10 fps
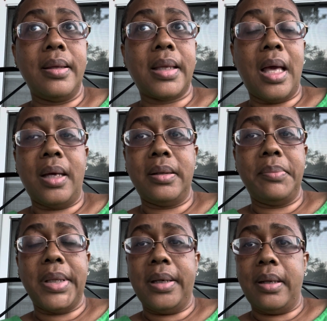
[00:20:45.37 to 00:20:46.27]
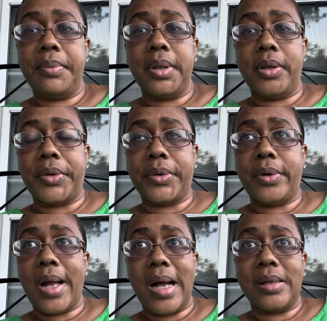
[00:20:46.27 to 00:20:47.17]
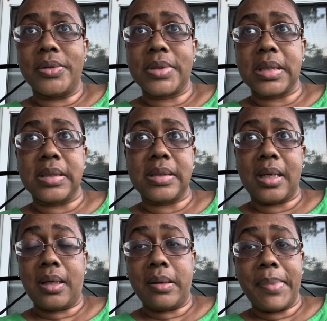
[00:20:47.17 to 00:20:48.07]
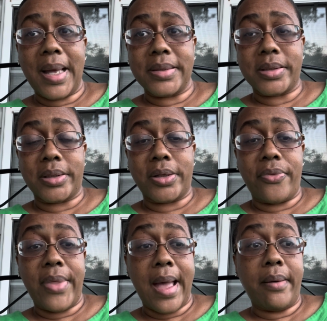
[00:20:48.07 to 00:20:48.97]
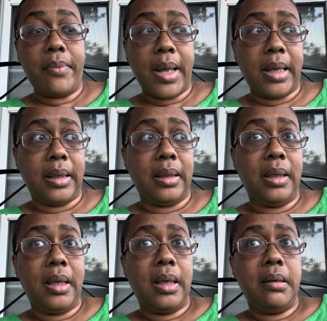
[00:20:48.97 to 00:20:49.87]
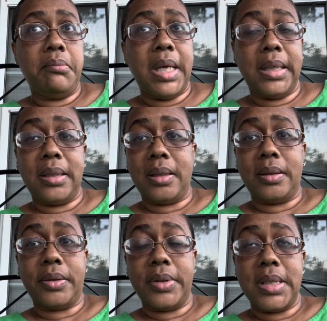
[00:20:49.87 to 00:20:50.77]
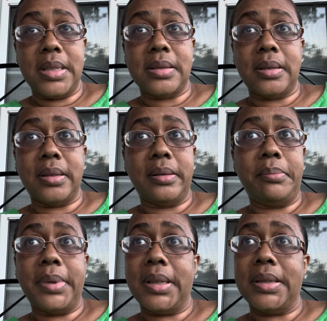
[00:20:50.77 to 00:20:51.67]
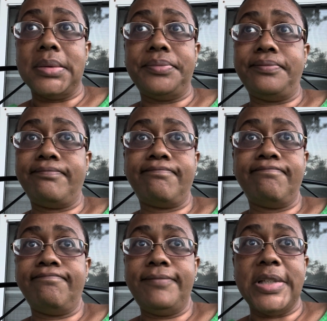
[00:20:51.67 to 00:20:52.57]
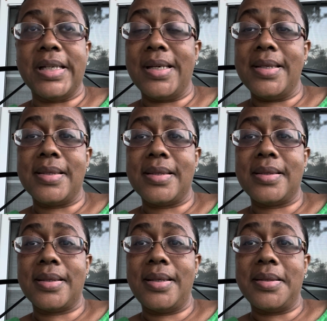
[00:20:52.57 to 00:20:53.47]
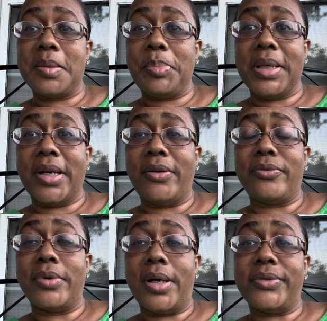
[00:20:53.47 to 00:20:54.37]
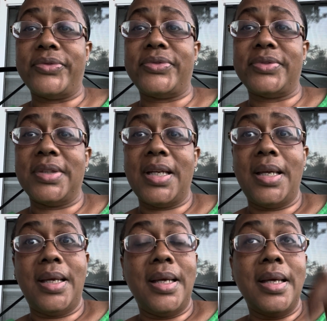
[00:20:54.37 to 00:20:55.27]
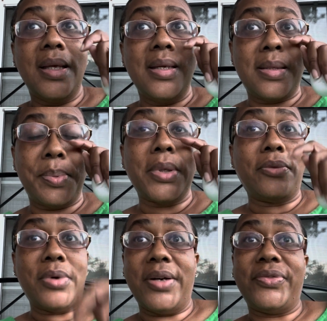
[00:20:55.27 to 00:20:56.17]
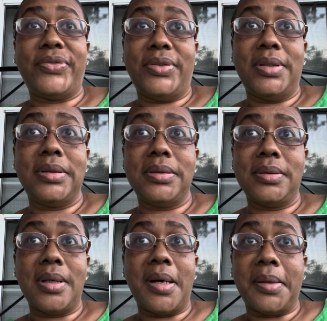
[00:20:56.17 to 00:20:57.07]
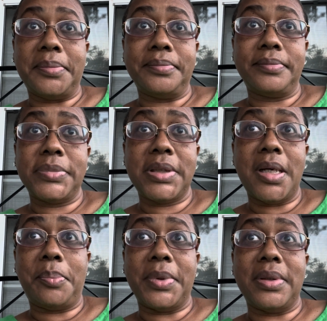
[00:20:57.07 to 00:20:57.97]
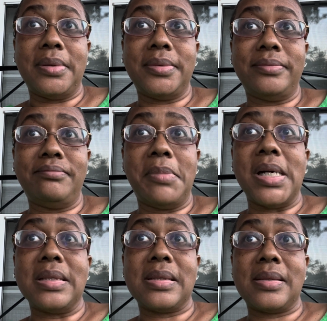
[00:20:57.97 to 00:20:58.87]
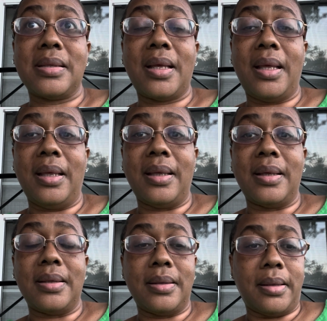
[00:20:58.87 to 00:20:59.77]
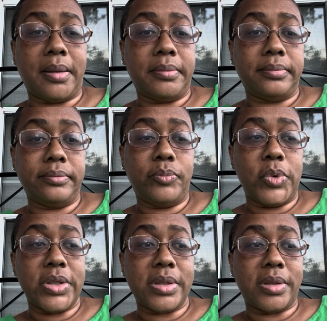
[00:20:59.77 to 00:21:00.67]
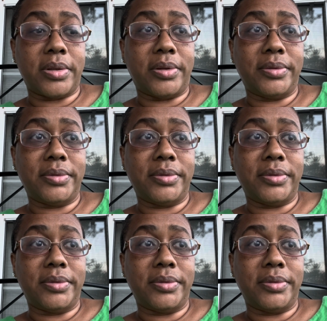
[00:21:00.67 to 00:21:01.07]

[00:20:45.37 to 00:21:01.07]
kind of being able to go to her house and saying goodbye to her that way made it a little easier. But yeah, it's it's been a rough, it's been a rough um, couple of months. And um, we're still